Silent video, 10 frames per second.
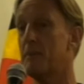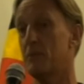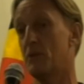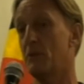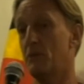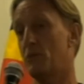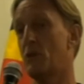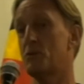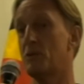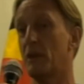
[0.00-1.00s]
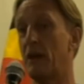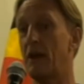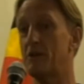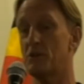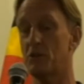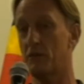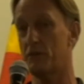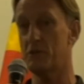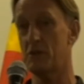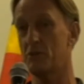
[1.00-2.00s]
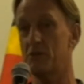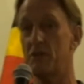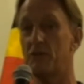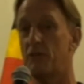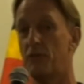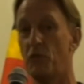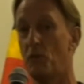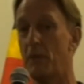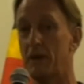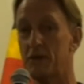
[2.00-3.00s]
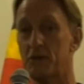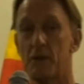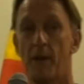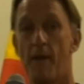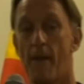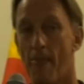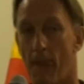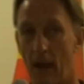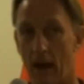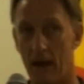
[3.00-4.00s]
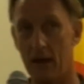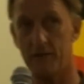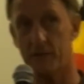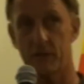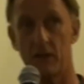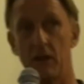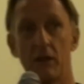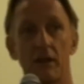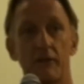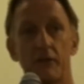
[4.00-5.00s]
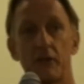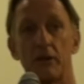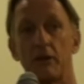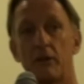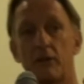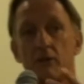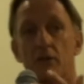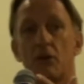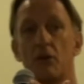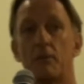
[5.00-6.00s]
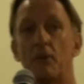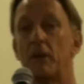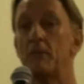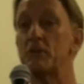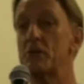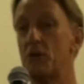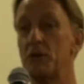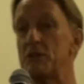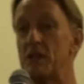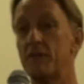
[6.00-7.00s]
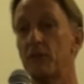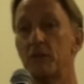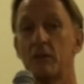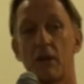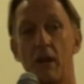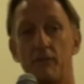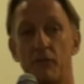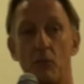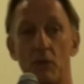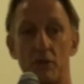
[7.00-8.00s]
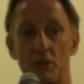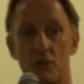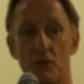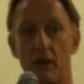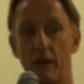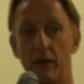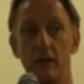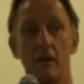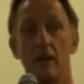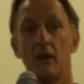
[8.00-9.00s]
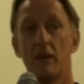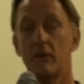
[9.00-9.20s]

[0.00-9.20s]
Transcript: up the Rotary Liaison Office. He was here for 4 months. After he left, a guy by the name of Tony Devlin came from Western Australia.